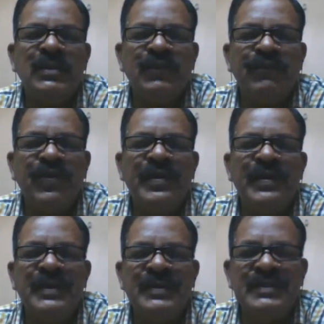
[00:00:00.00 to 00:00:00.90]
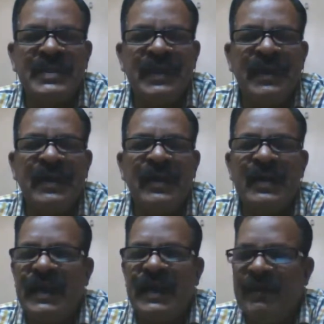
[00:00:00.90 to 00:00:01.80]
forest, air,
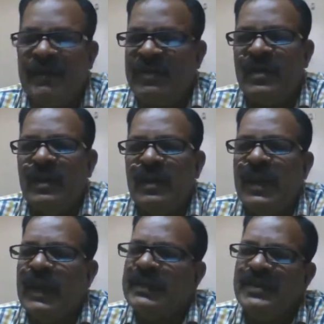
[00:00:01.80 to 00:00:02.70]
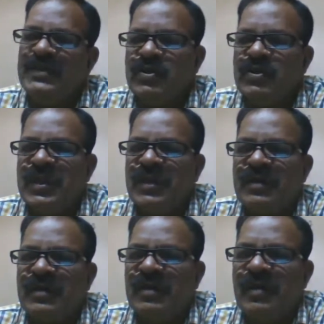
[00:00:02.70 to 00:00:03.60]
everything, and that is constant.
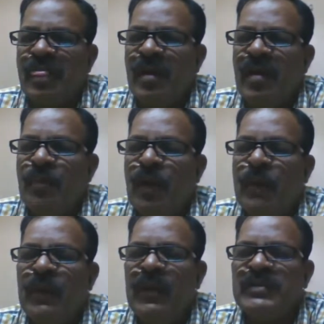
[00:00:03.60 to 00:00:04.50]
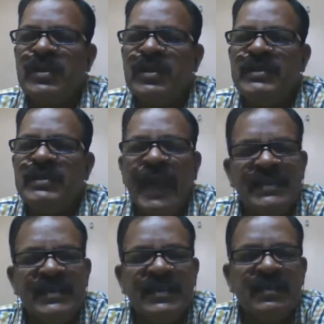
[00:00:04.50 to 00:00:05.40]
Population is
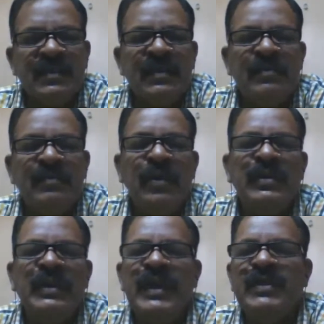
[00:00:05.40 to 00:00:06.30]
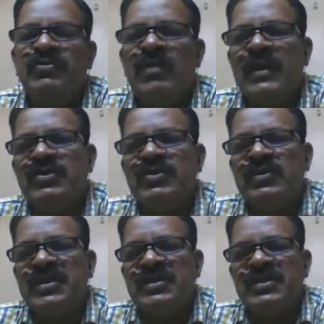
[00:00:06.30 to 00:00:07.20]
rising, but the natural
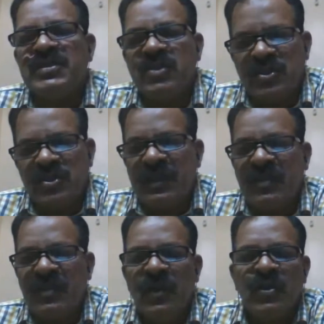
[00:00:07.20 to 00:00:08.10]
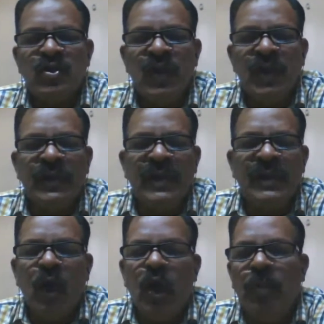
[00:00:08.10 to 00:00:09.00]
resources is constant. So there is
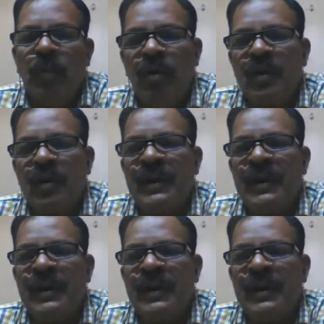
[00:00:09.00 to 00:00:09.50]
over